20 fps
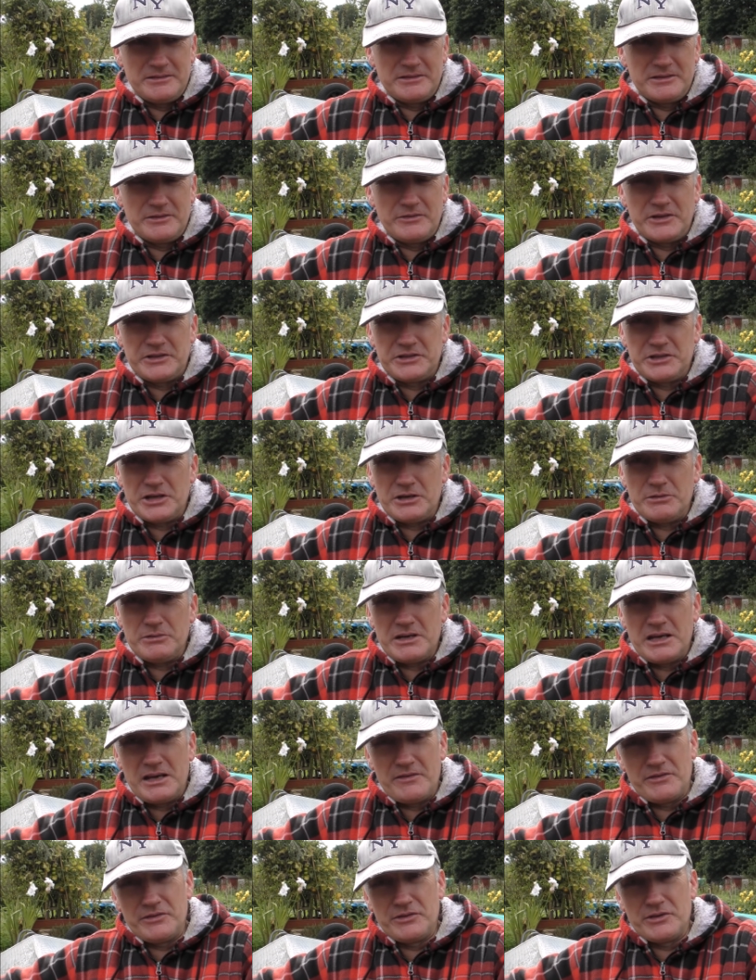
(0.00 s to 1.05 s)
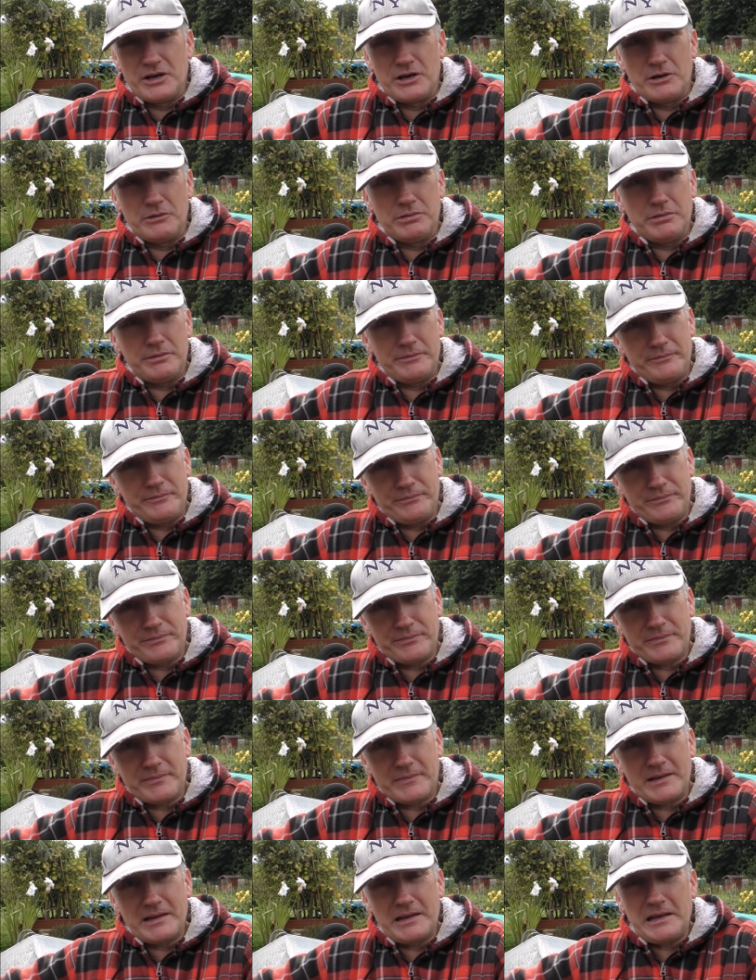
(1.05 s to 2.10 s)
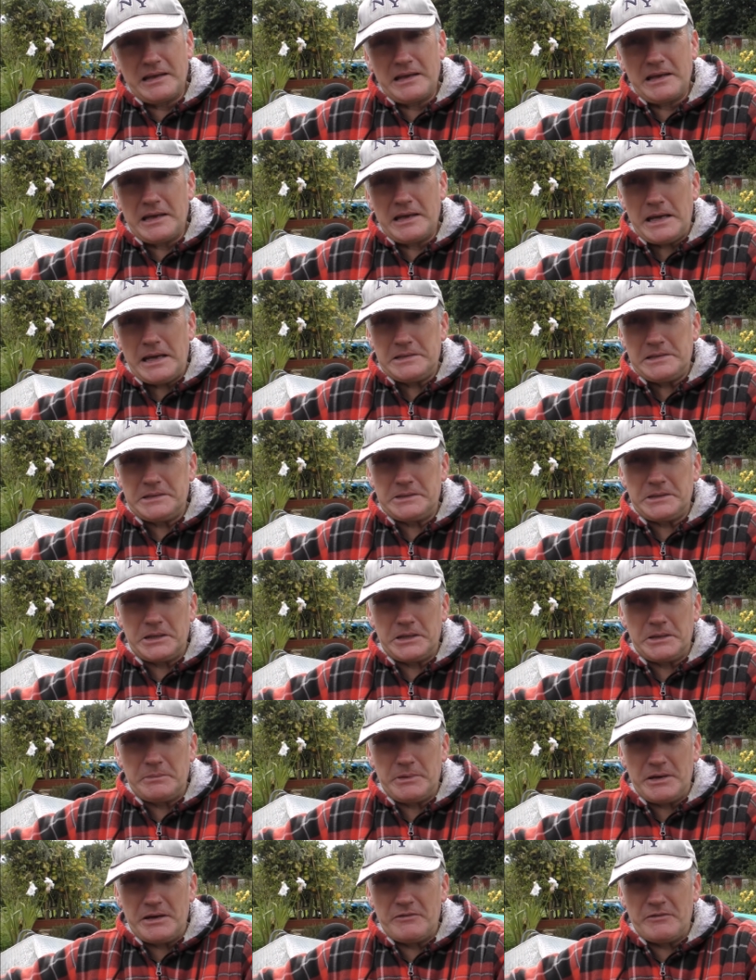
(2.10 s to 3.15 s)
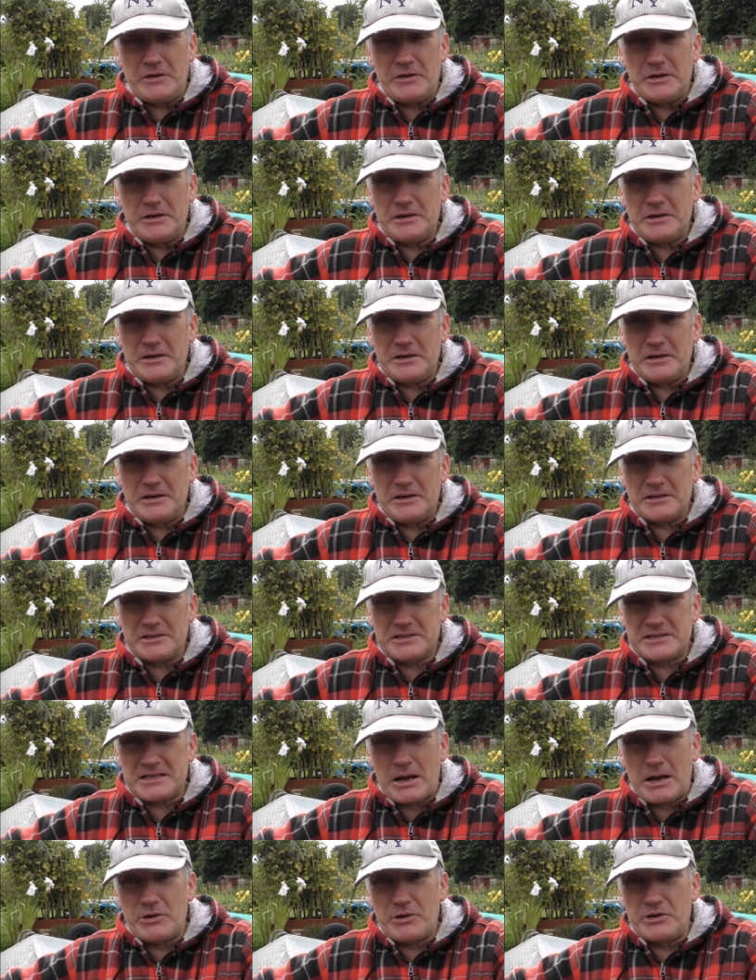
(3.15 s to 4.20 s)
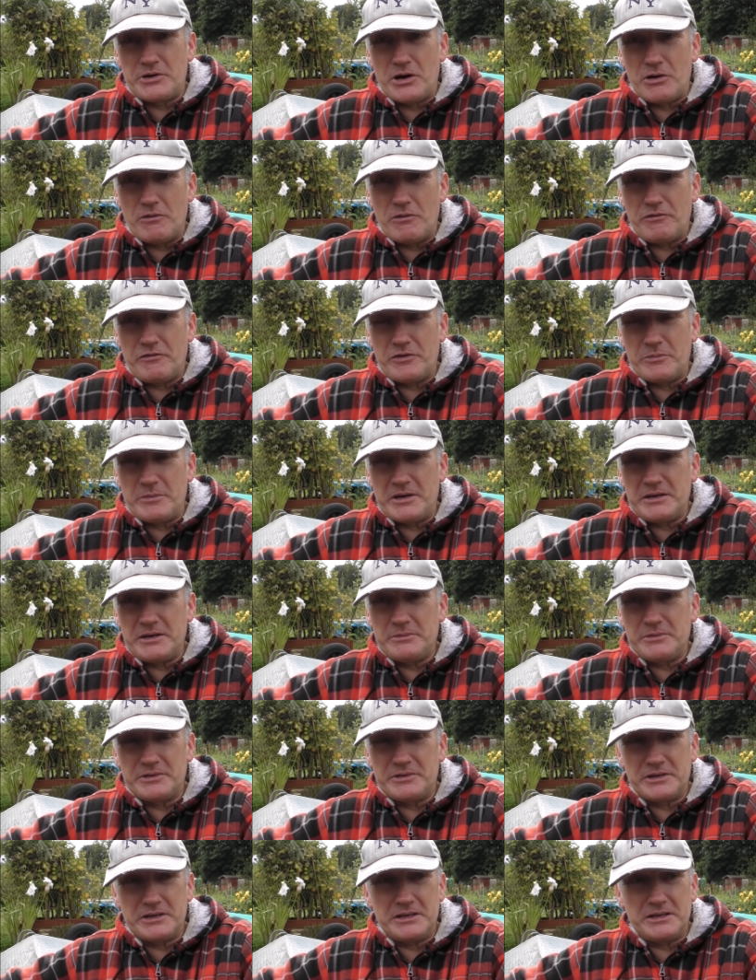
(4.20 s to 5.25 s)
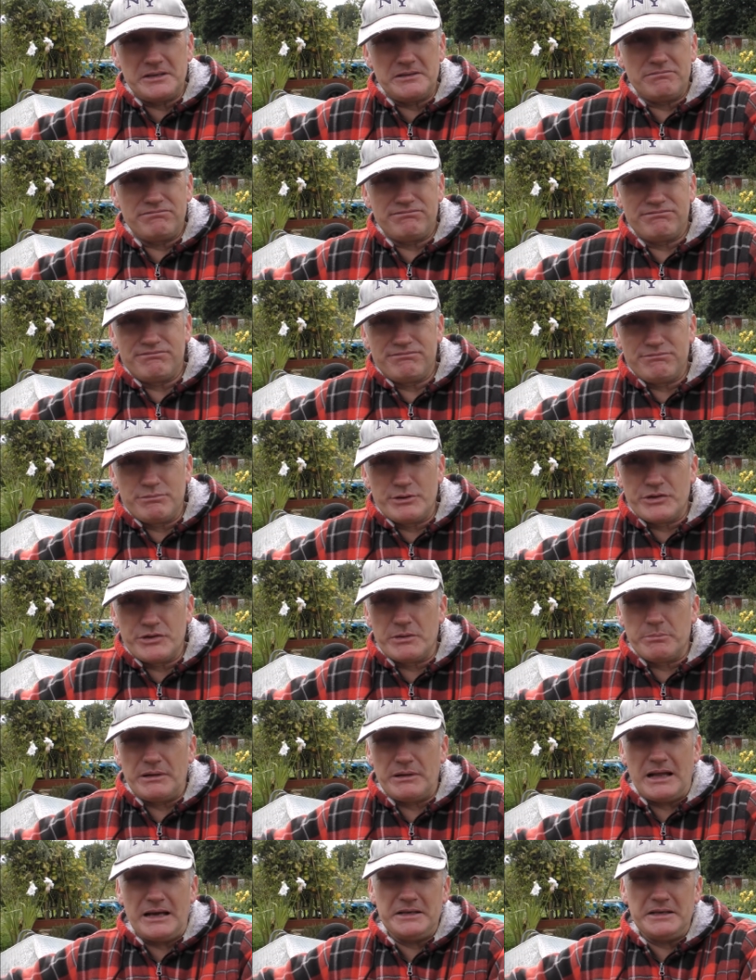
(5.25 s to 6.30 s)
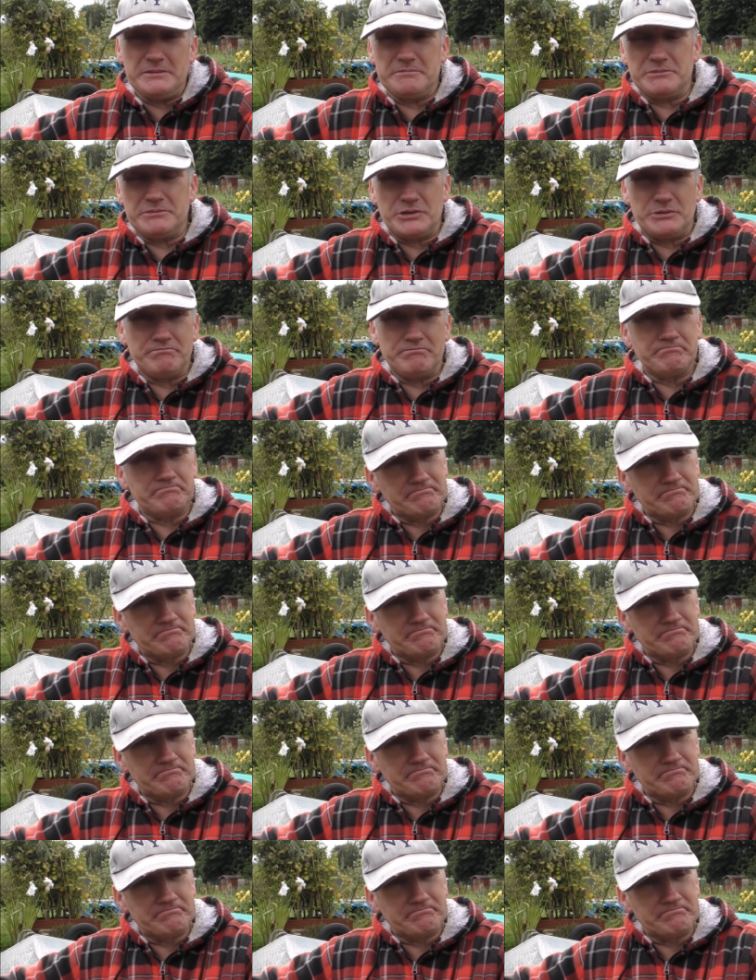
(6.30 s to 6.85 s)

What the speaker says: the video, even though it ended on a bit of a sour note for me with the blight. But